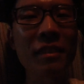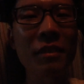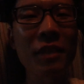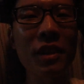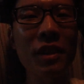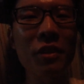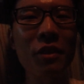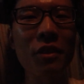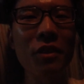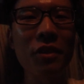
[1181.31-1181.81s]

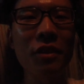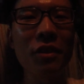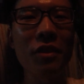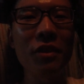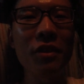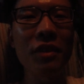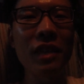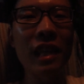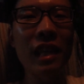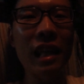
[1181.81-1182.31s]
what to
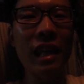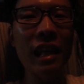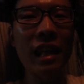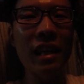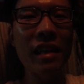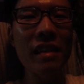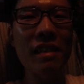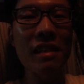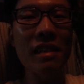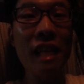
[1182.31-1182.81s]
do
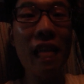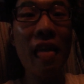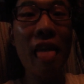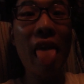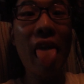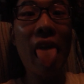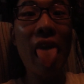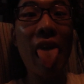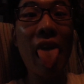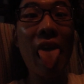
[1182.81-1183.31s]
guys?
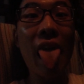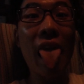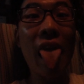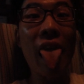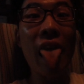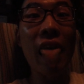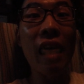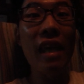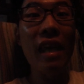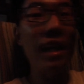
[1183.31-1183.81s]

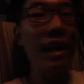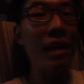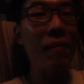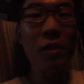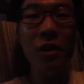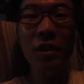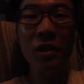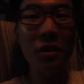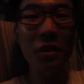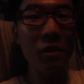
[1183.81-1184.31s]
I'm
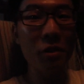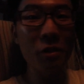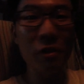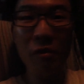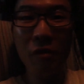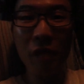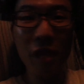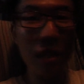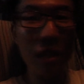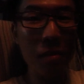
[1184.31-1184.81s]
not good
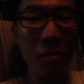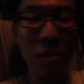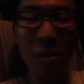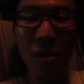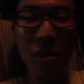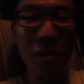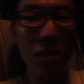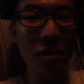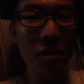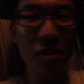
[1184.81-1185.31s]
with
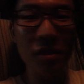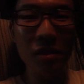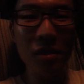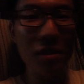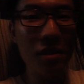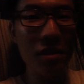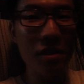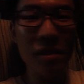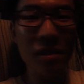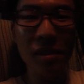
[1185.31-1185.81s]

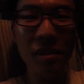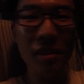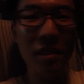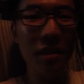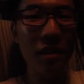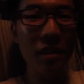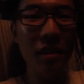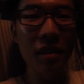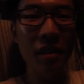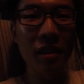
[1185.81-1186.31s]
animals.
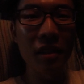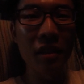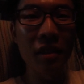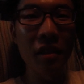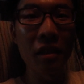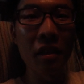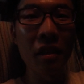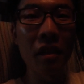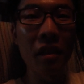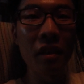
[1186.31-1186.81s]

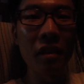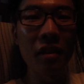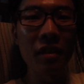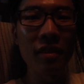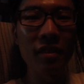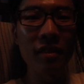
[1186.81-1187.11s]
Uh.